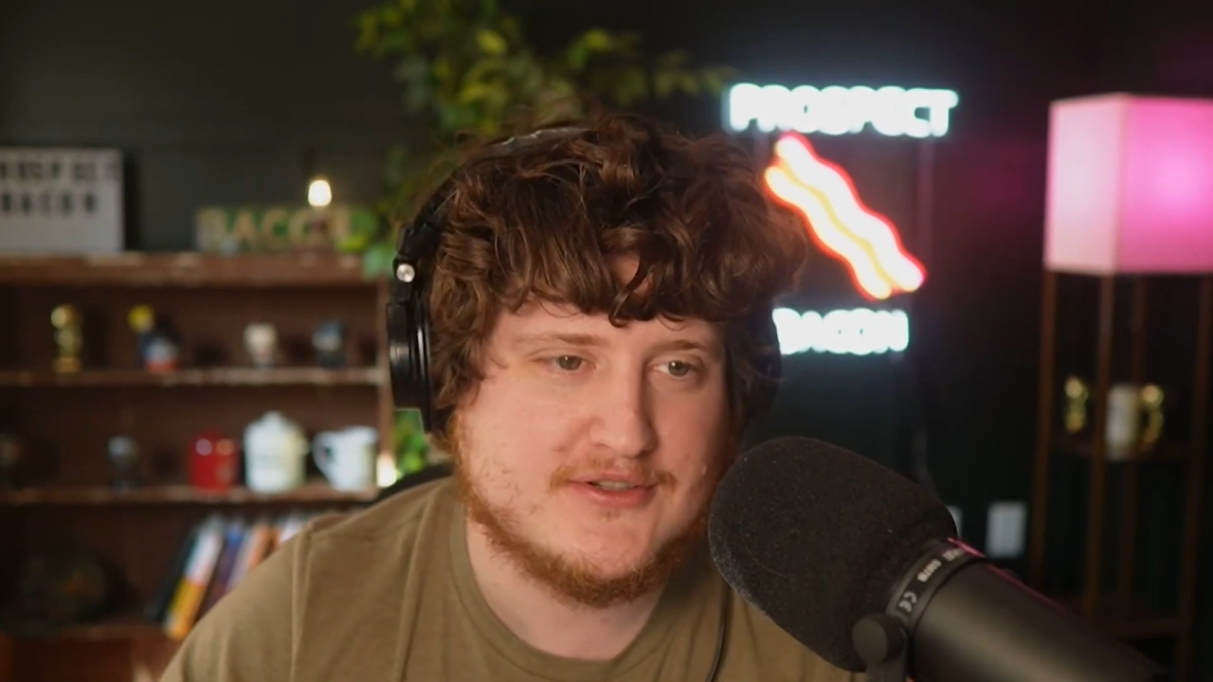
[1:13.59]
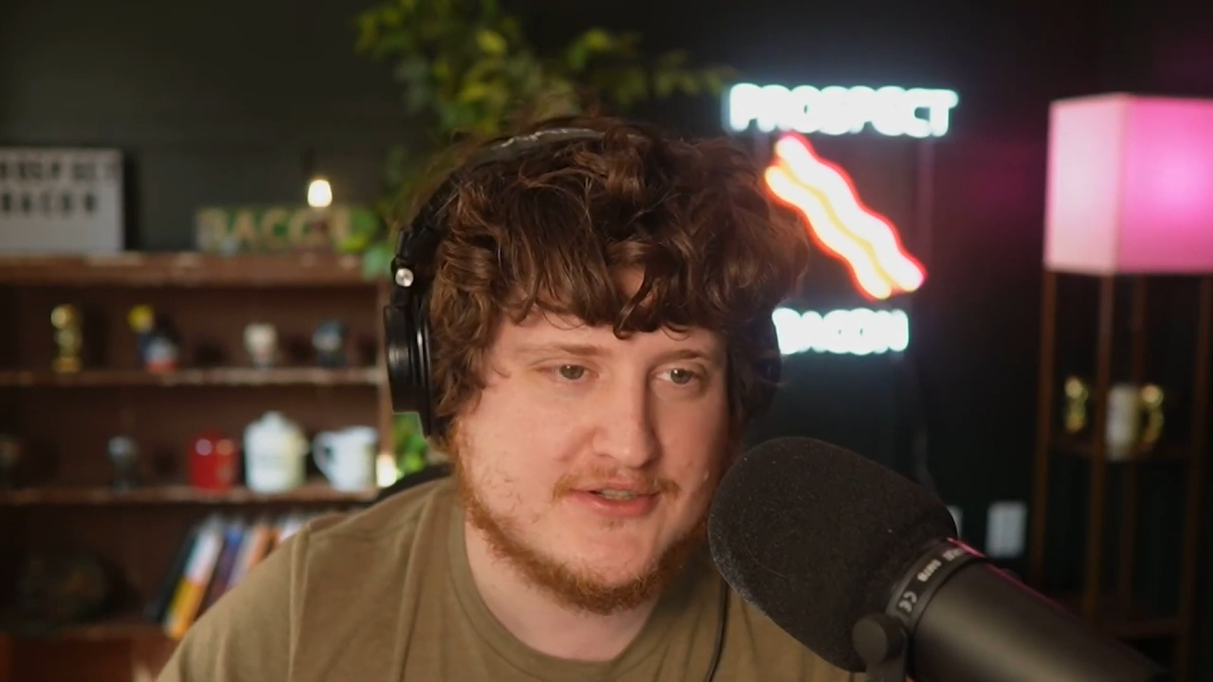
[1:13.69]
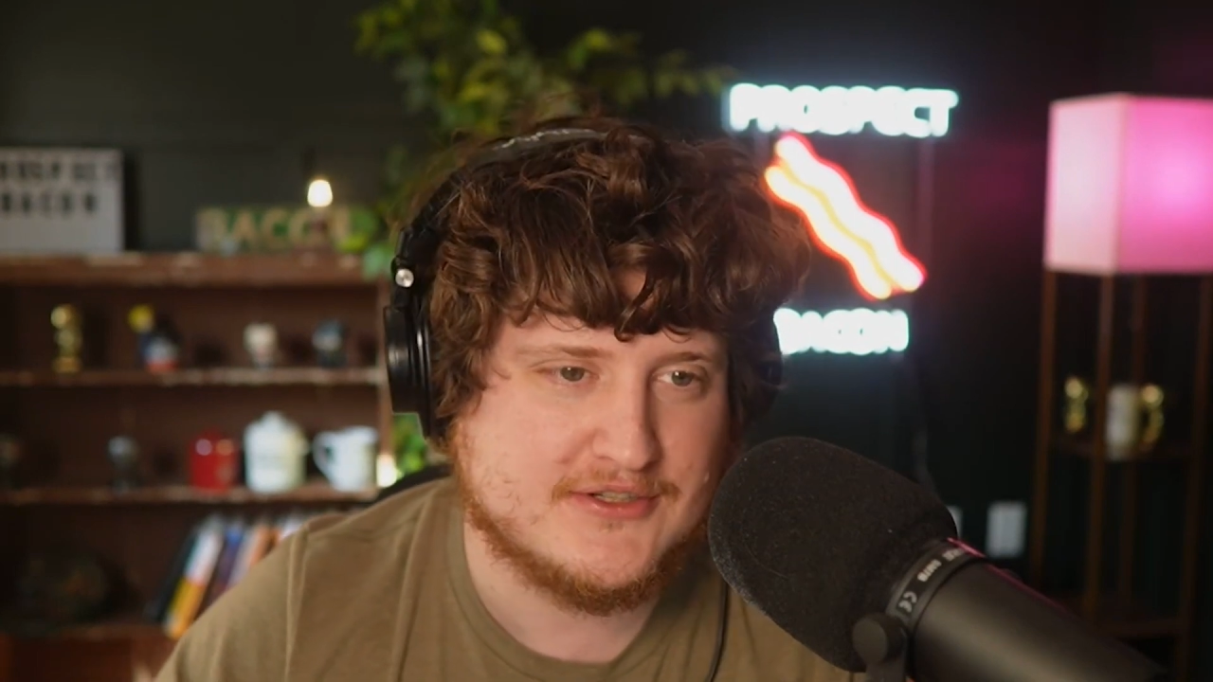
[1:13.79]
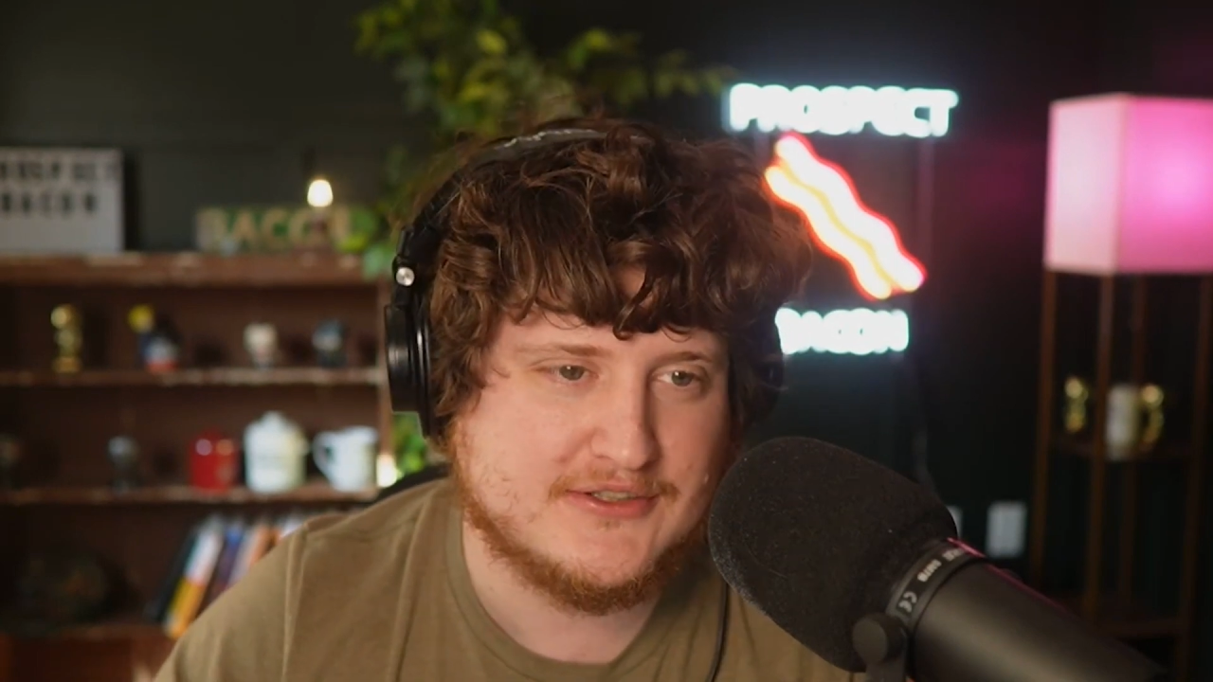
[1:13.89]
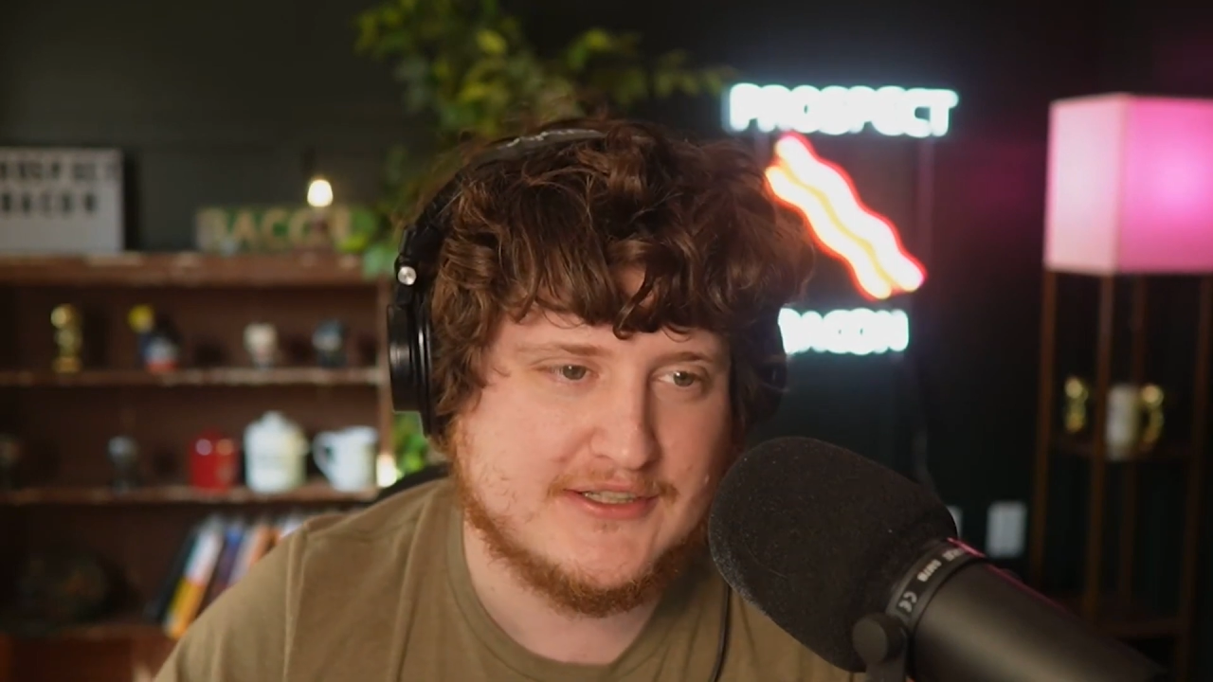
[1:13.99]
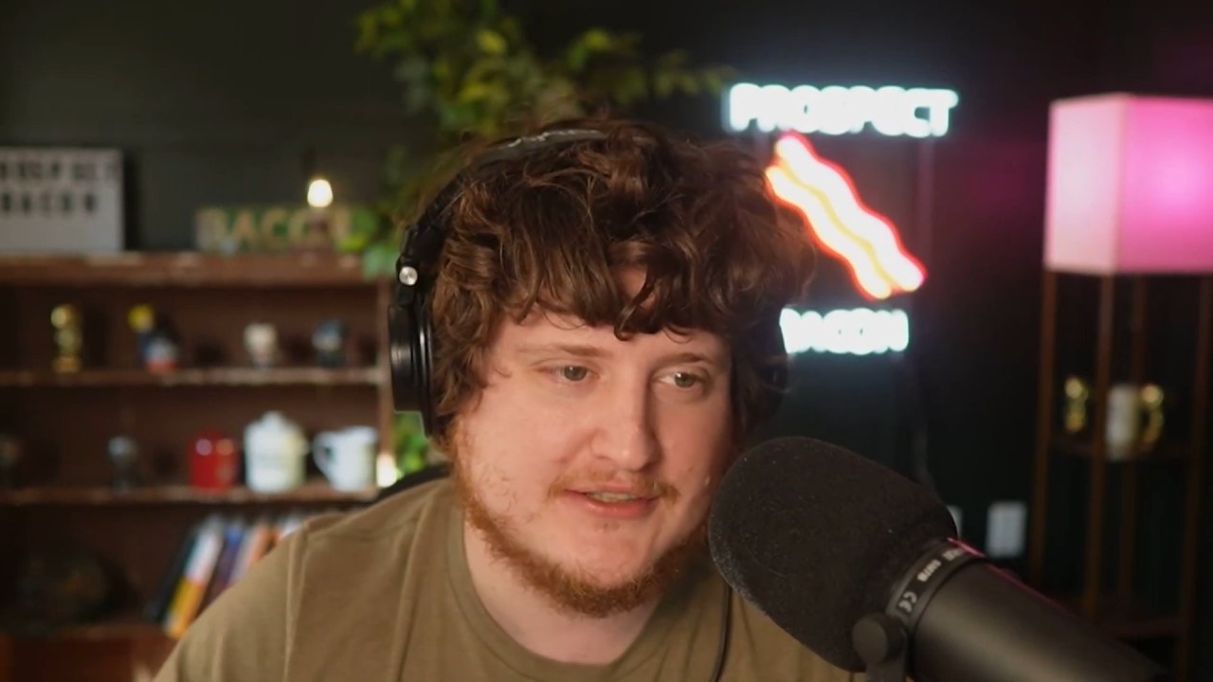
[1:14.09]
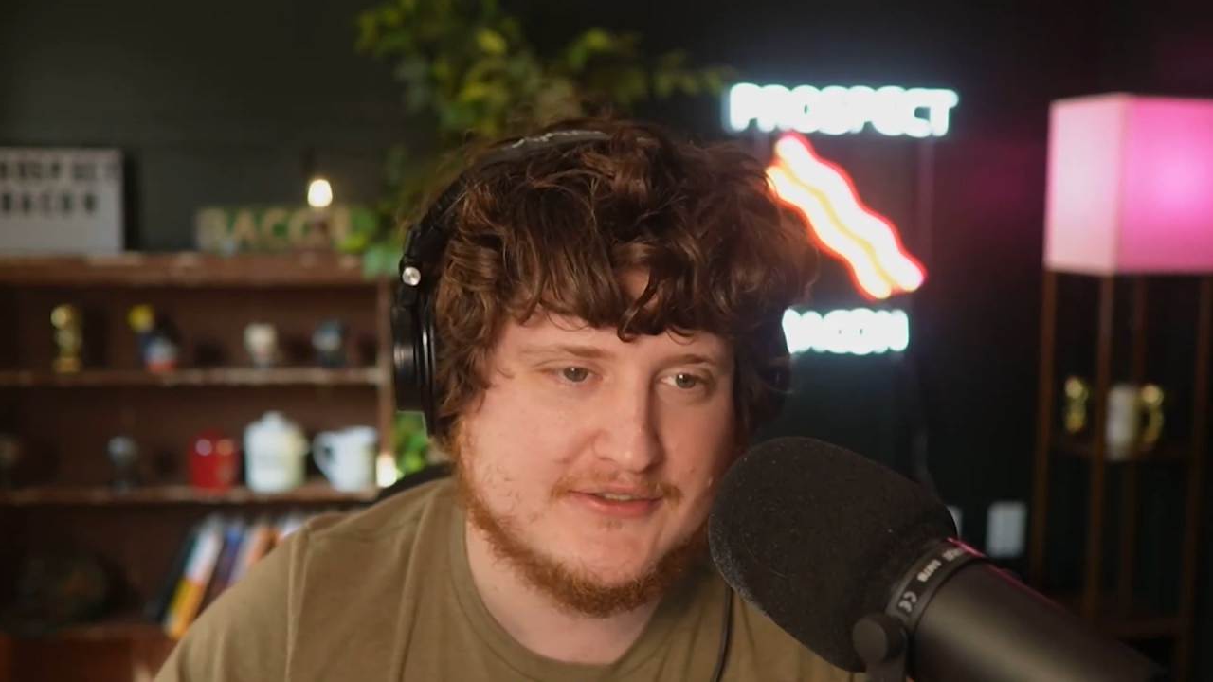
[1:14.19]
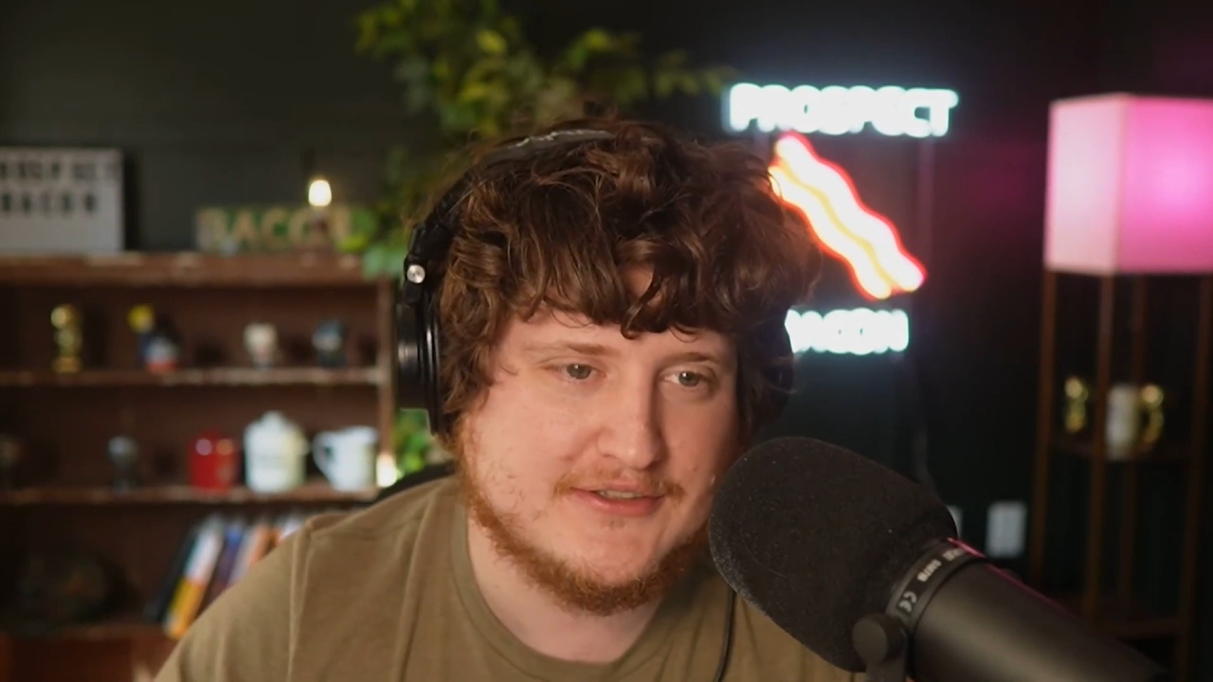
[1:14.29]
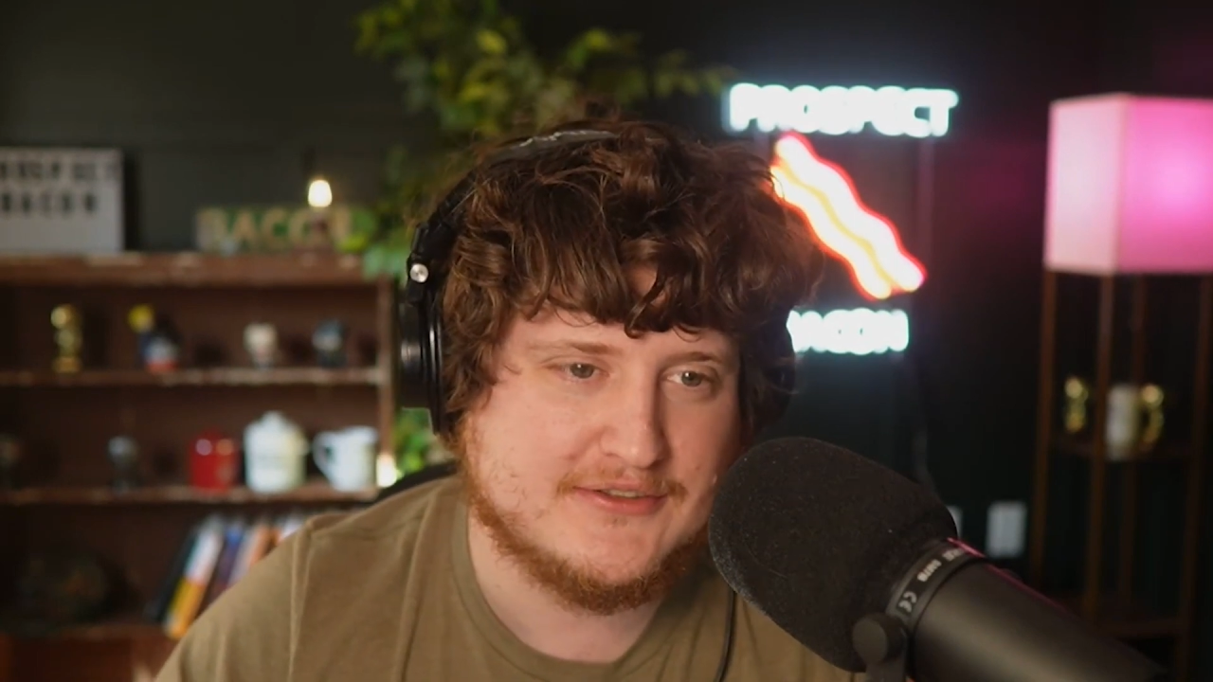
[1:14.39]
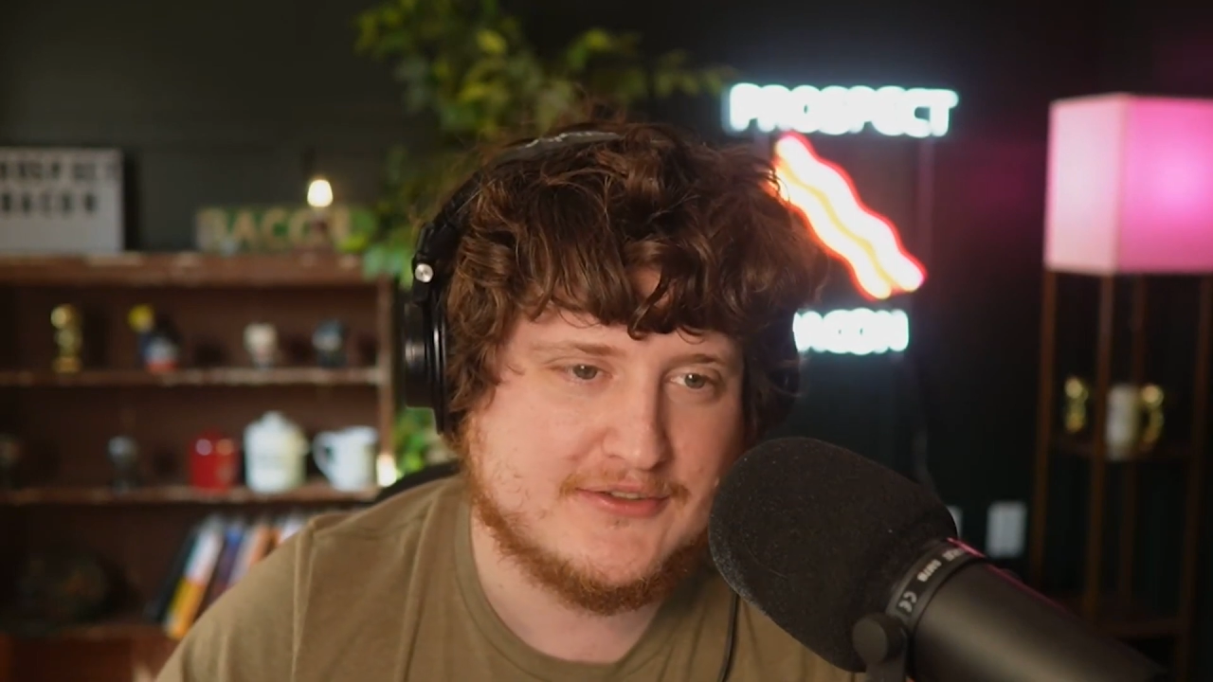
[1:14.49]
generate
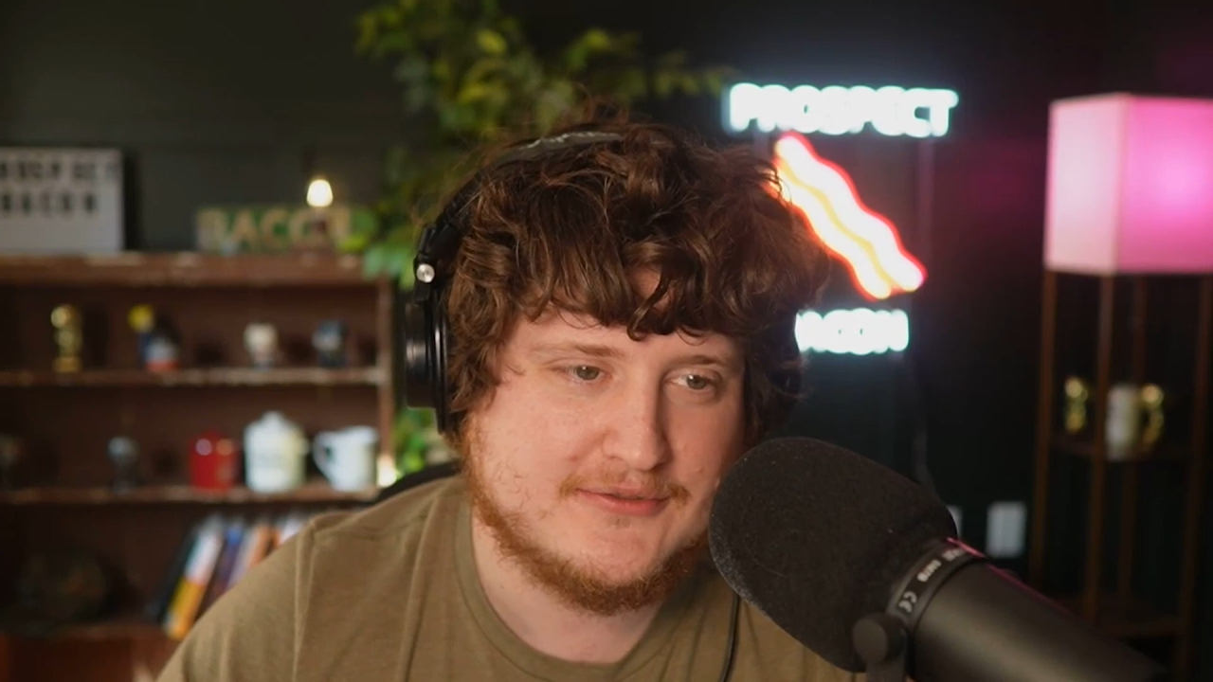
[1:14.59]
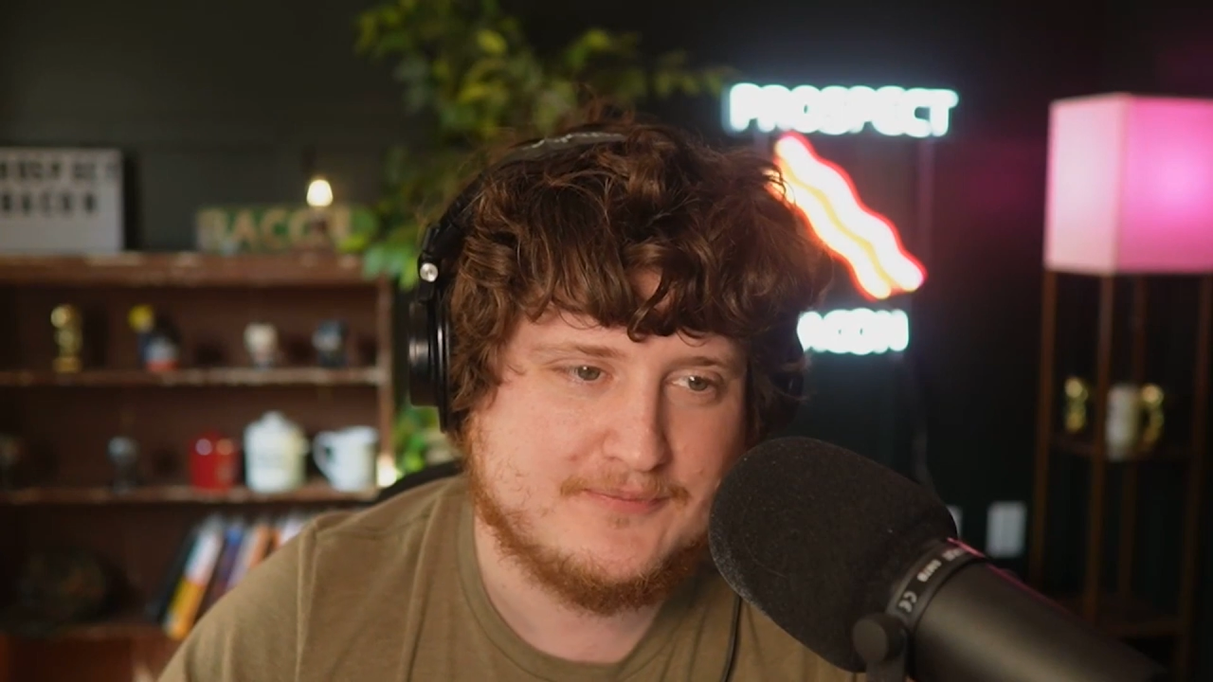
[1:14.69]
leads.